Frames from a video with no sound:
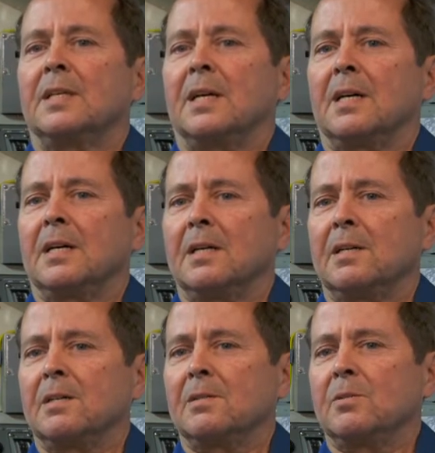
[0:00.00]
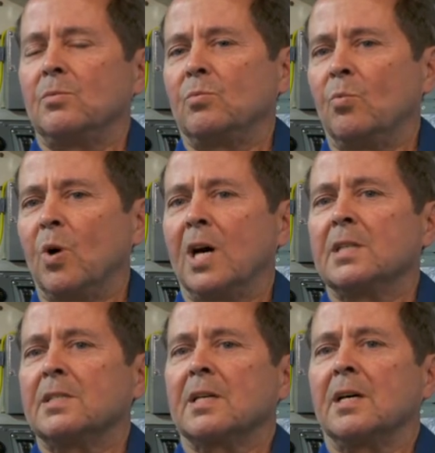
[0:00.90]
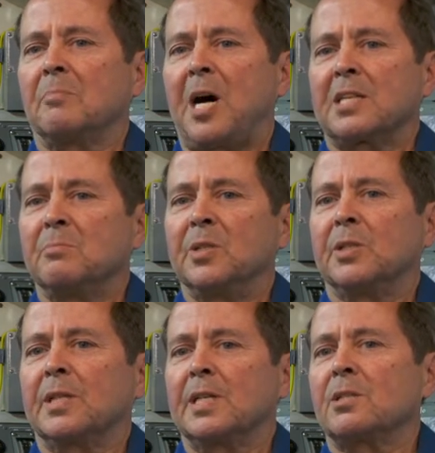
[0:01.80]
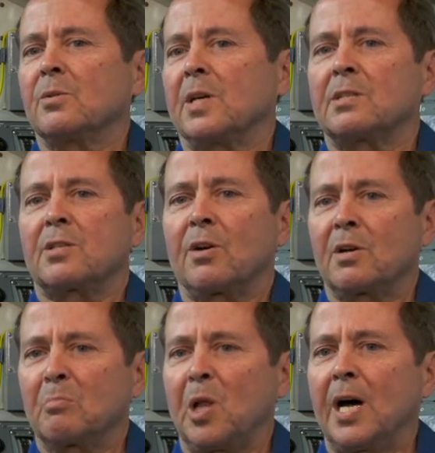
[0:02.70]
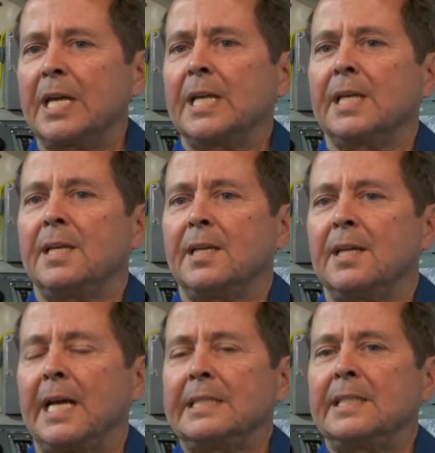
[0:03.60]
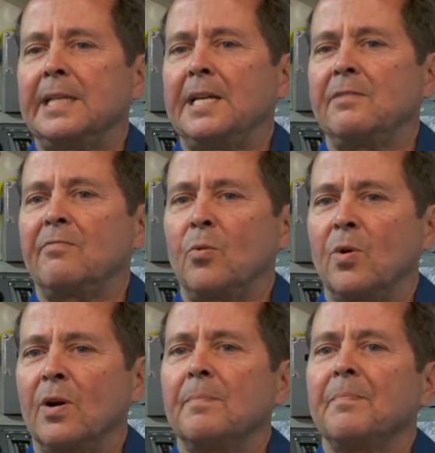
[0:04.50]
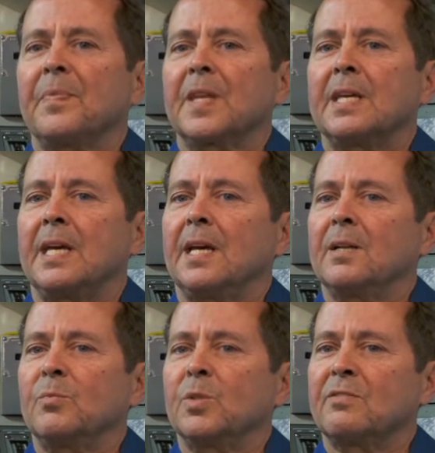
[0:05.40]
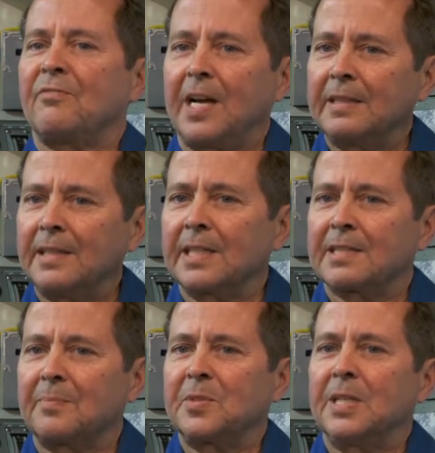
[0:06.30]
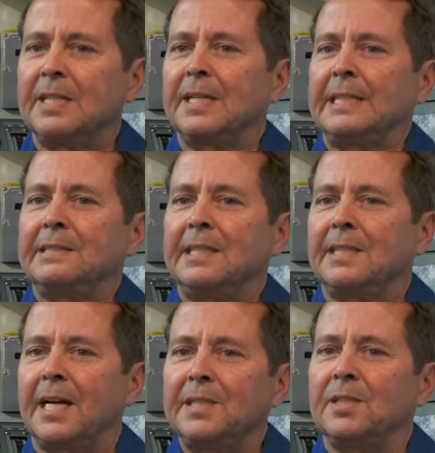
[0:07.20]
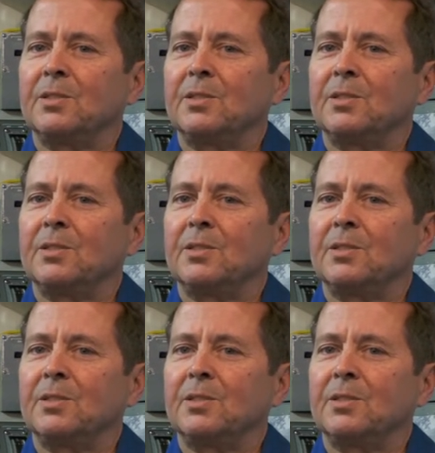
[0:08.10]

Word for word: was a possibility, so I started applying in 1984 and was finally accepted in 1990.